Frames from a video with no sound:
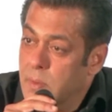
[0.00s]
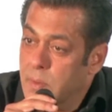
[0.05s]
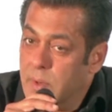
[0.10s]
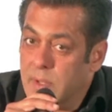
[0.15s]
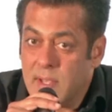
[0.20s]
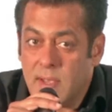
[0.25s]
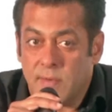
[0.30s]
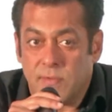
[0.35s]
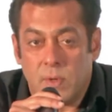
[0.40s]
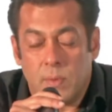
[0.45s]

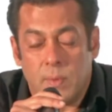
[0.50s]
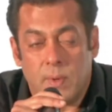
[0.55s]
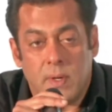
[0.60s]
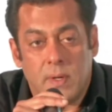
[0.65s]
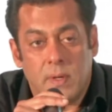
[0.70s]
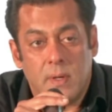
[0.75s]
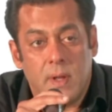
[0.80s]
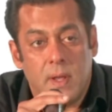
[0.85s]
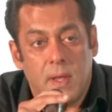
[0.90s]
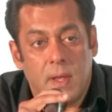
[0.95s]
with
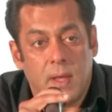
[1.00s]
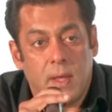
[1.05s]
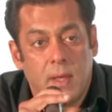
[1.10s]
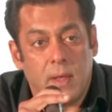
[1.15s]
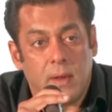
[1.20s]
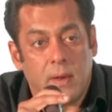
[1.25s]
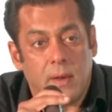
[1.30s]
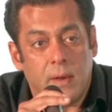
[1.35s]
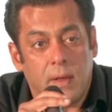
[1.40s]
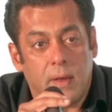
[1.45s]
everyone,
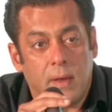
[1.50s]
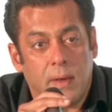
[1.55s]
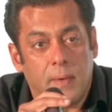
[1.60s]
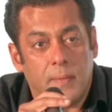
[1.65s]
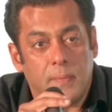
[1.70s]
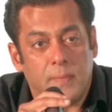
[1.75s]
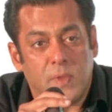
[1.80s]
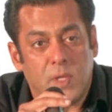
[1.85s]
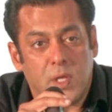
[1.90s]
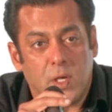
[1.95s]
and
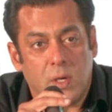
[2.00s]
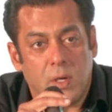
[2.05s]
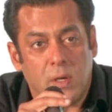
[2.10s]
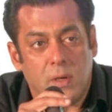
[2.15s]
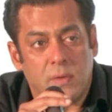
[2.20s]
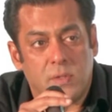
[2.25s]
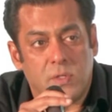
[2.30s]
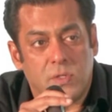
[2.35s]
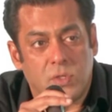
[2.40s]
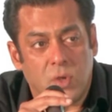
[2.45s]

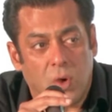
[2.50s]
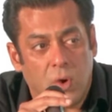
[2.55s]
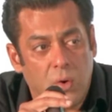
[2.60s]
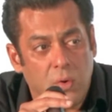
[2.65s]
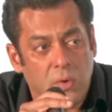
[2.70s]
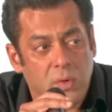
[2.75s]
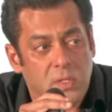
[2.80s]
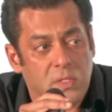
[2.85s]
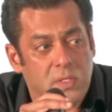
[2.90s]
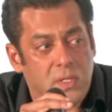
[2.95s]
the
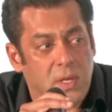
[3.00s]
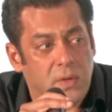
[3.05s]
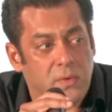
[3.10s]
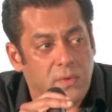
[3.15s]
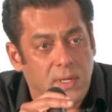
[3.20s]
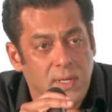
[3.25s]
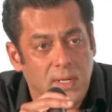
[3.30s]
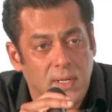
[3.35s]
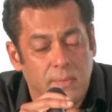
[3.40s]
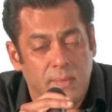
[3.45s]
songs are
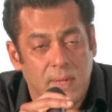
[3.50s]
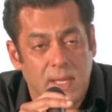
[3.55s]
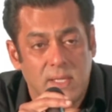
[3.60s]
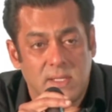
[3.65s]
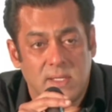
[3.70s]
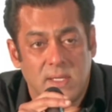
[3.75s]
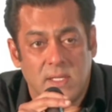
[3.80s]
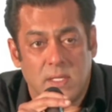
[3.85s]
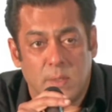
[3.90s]
really amazing,